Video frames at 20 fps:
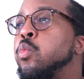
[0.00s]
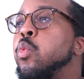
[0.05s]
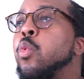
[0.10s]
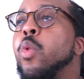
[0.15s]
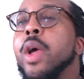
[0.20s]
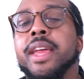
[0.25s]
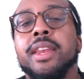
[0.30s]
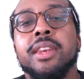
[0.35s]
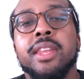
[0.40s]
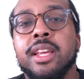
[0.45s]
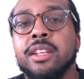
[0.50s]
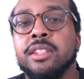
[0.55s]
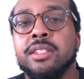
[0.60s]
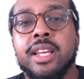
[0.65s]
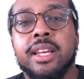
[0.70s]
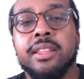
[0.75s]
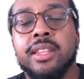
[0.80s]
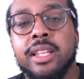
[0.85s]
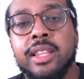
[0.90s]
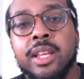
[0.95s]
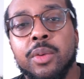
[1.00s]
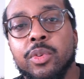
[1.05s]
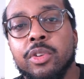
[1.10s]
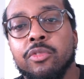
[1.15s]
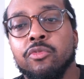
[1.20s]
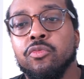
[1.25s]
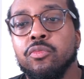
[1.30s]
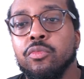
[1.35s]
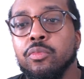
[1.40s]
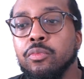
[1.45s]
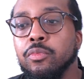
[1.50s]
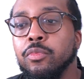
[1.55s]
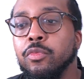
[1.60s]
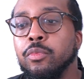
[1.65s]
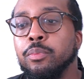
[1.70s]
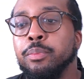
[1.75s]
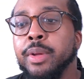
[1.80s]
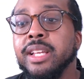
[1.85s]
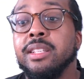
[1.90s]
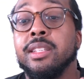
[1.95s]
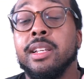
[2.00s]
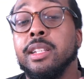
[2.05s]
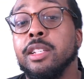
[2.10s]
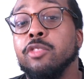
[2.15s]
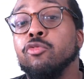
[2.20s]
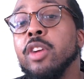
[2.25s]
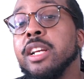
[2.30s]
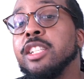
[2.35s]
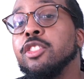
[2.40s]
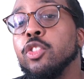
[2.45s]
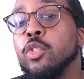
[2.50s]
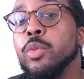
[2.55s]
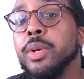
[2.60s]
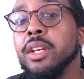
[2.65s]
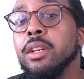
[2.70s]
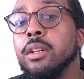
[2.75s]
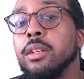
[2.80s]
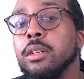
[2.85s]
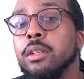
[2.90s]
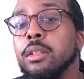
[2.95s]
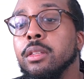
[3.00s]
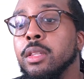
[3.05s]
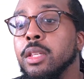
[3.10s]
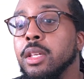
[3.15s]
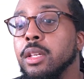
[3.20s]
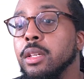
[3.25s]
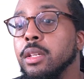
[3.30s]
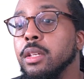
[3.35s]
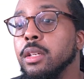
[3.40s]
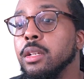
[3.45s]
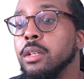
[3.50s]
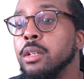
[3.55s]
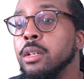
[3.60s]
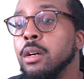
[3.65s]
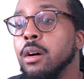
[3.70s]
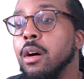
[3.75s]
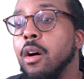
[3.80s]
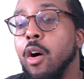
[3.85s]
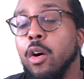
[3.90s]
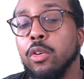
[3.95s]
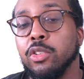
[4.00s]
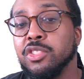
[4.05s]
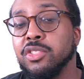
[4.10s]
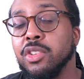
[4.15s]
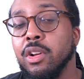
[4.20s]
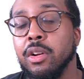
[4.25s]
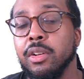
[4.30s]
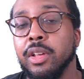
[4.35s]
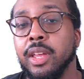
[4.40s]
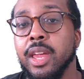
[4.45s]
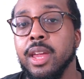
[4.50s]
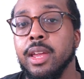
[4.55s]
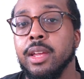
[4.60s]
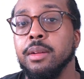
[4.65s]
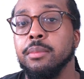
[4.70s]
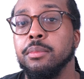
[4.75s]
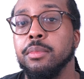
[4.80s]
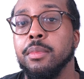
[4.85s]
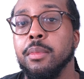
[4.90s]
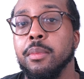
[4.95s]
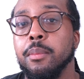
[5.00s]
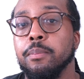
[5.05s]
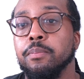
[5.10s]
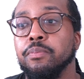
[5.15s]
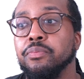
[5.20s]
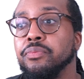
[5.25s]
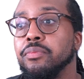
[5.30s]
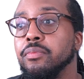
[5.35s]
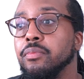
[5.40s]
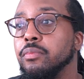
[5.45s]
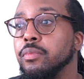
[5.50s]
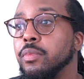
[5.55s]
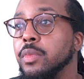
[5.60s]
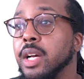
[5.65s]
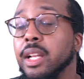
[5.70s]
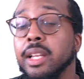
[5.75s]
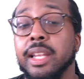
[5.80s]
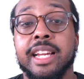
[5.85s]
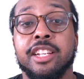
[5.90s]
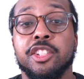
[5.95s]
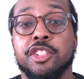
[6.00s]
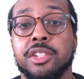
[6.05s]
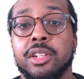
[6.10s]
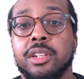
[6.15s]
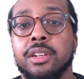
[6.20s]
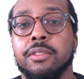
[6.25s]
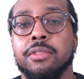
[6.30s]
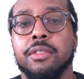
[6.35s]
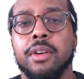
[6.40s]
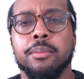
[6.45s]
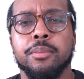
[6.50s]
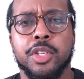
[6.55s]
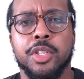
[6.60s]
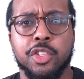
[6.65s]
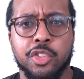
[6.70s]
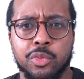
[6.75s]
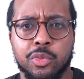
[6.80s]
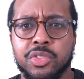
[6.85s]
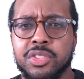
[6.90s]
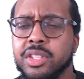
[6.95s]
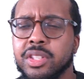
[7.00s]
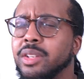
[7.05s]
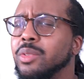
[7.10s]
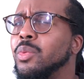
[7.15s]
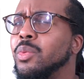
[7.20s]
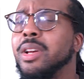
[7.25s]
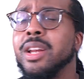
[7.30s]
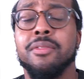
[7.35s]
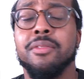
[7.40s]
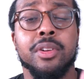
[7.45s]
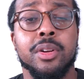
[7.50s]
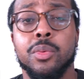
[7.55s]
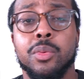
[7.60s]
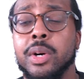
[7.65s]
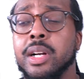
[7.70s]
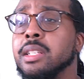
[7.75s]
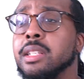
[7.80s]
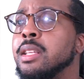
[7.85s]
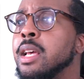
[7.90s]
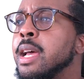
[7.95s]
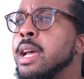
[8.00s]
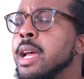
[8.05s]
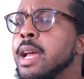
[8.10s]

When they said that they were basically retroing the All-Star Game collection from Houston, whenever it was,